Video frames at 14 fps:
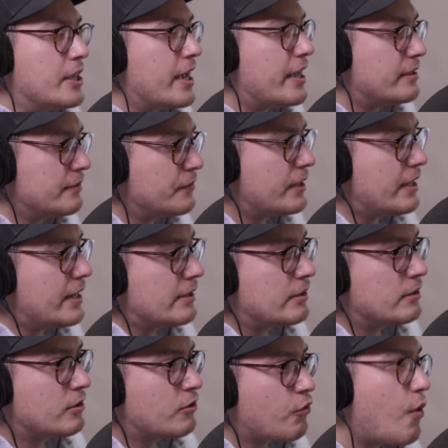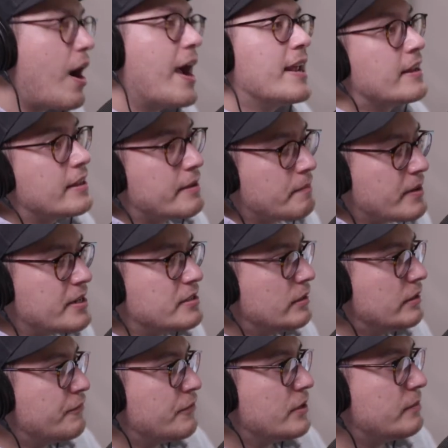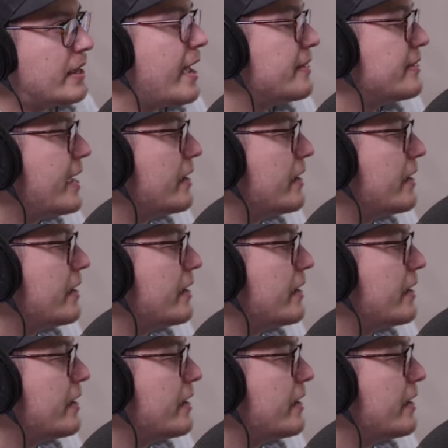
You had to fucking cry to them basically for them to add that in